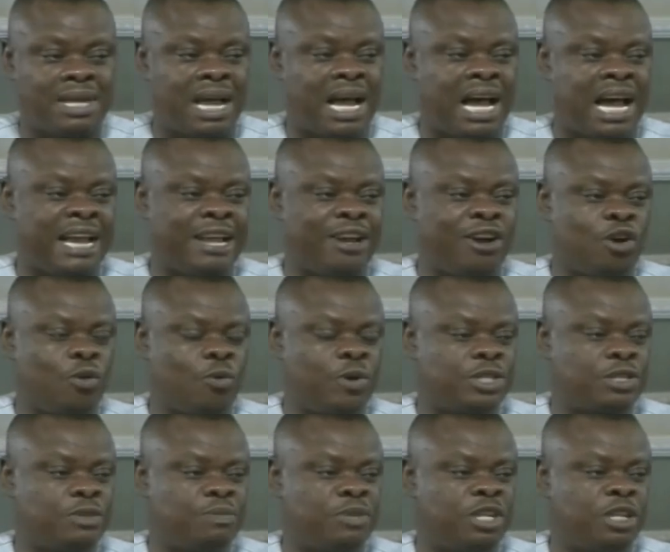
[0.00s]
I
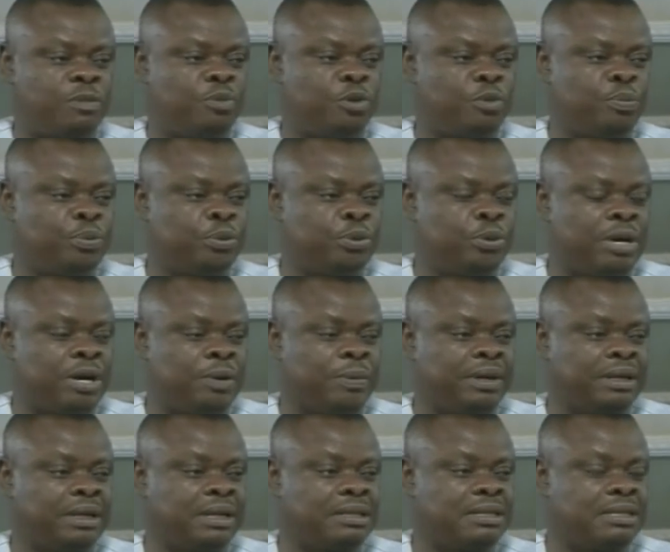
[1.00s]
always meet people, and
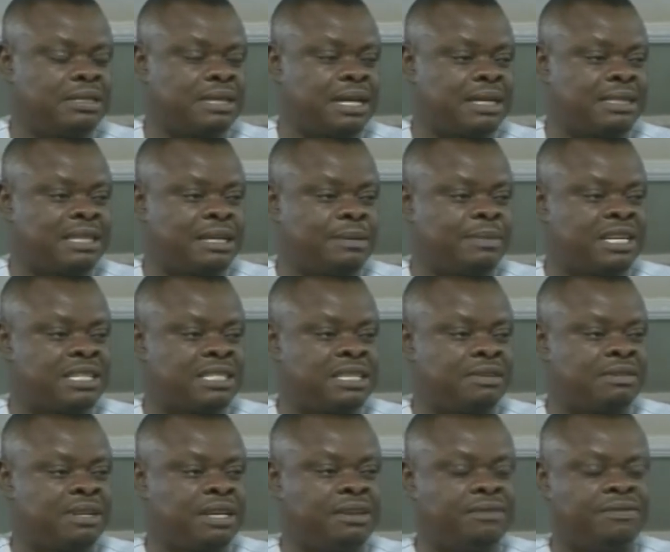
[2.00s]
one of the things I tell
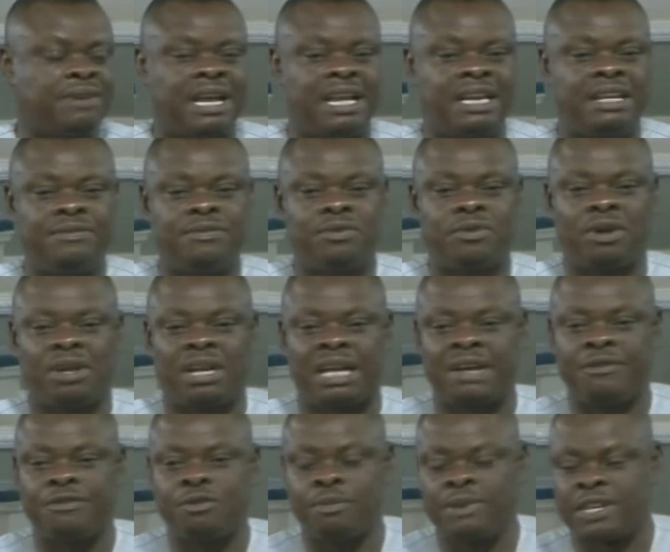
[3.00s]
myself, that if I live your
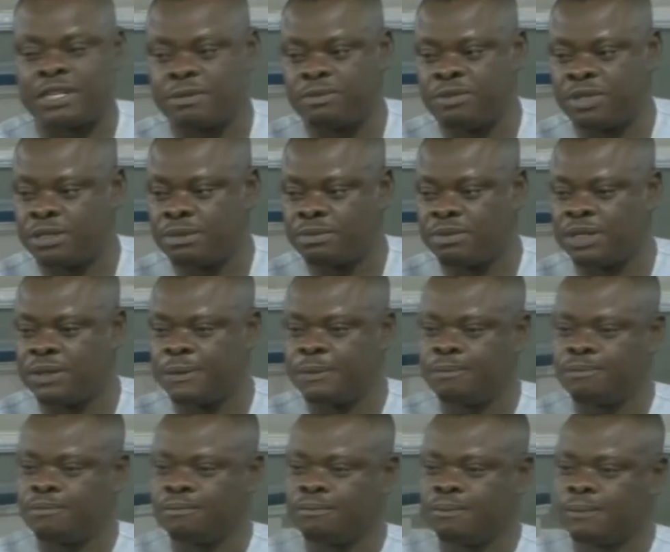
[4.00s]
life, you must miss me.
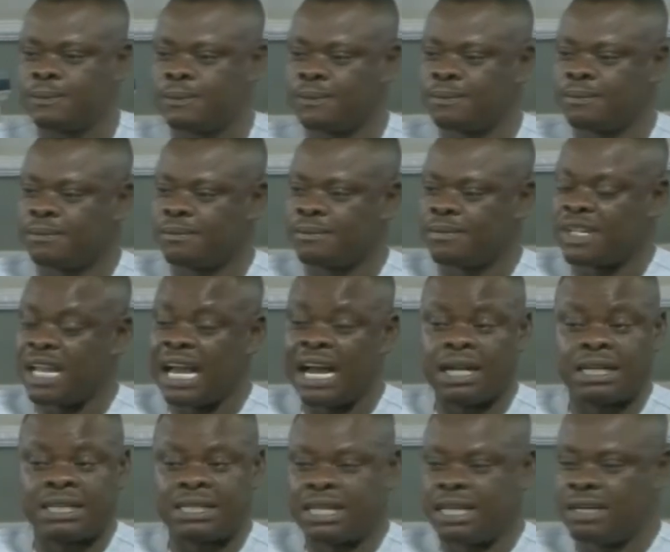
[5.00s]

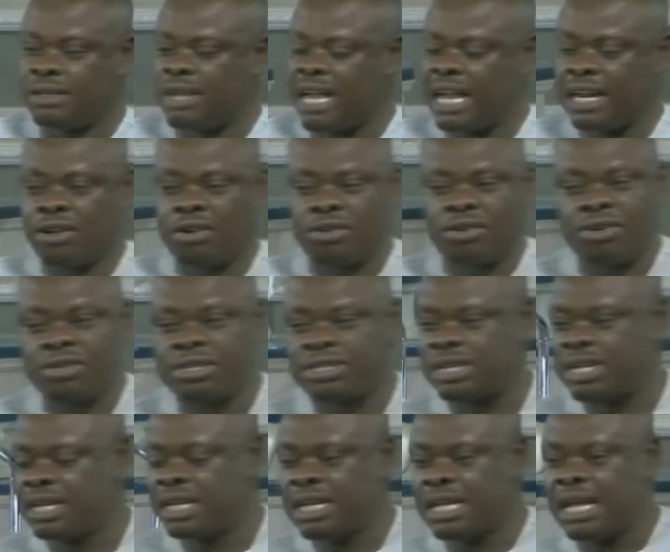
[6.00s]
I'll tell you. And I don't
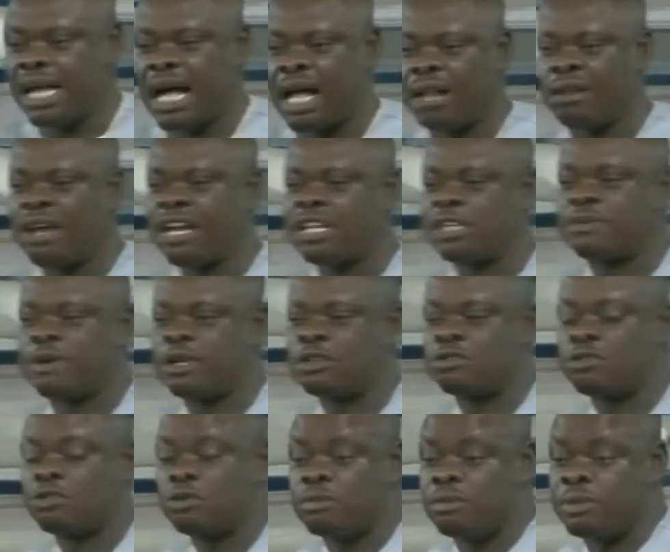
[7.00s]

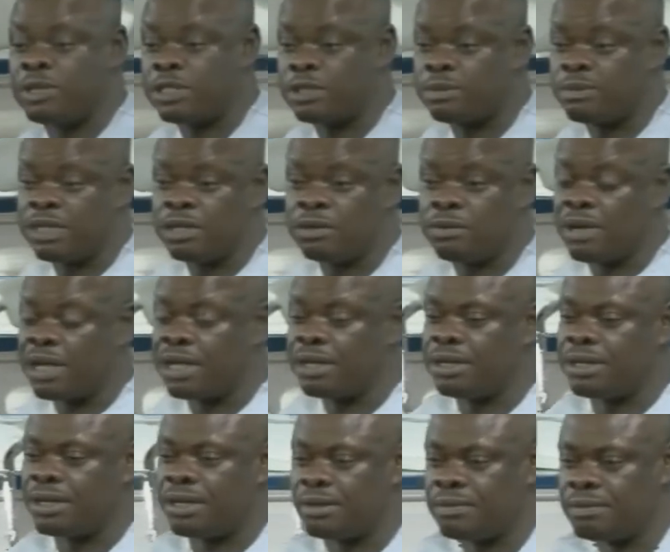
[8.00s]
expect you to miss me 1
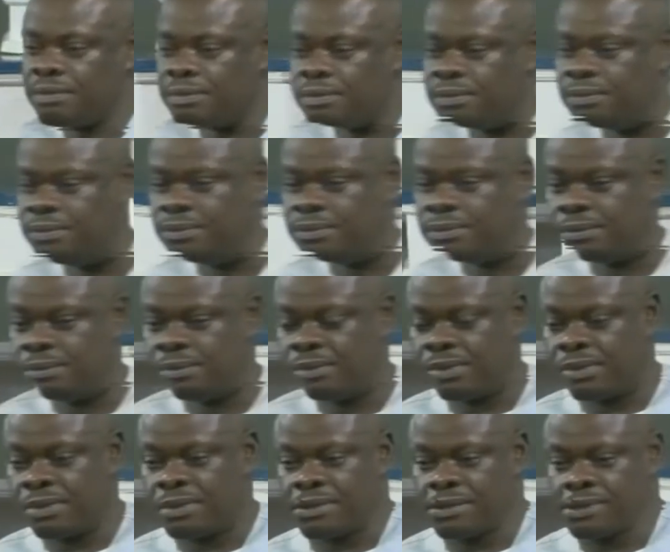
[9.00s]
year.
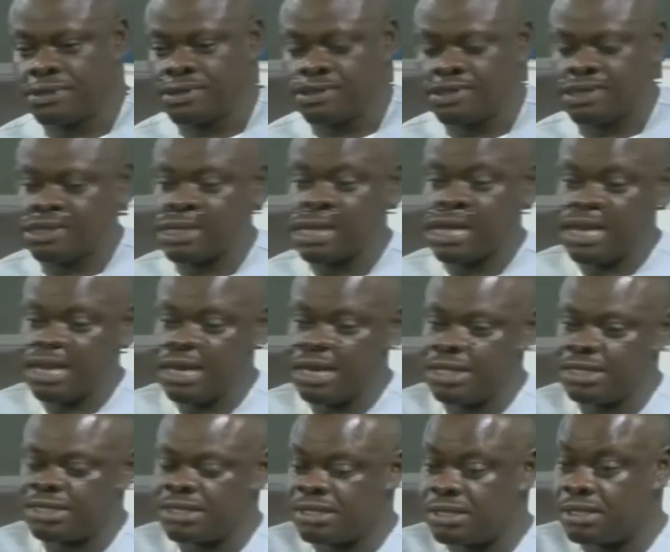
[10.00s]
The
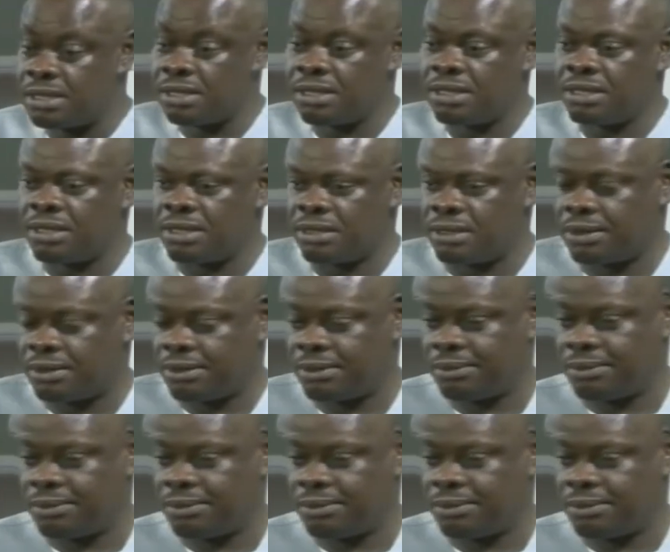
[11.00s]
least is 3 days.